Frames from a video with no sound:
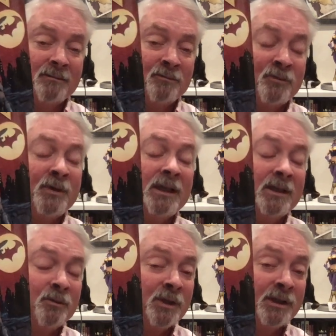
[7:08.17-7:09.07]
Really,
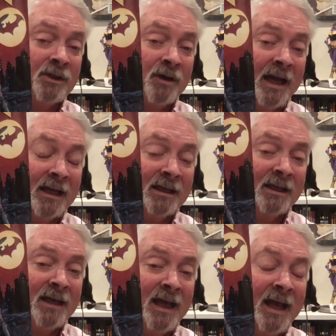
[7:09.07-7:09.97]
really great.
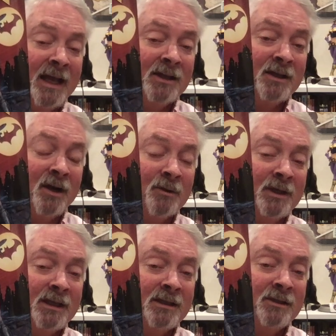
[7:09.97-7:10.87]
And you don't
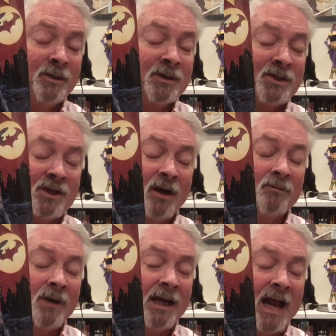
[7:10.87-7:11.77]
need to, you can start
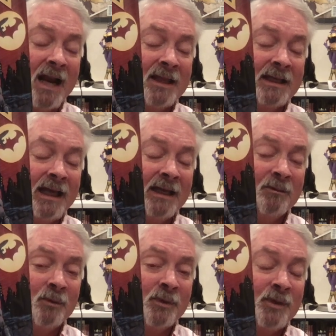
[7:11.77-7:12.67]
right out of the gate
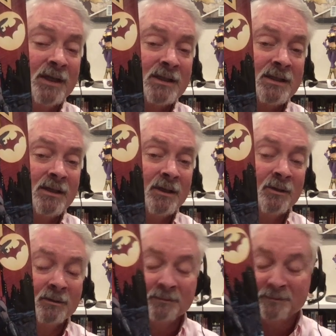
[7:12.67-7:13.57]
with this too.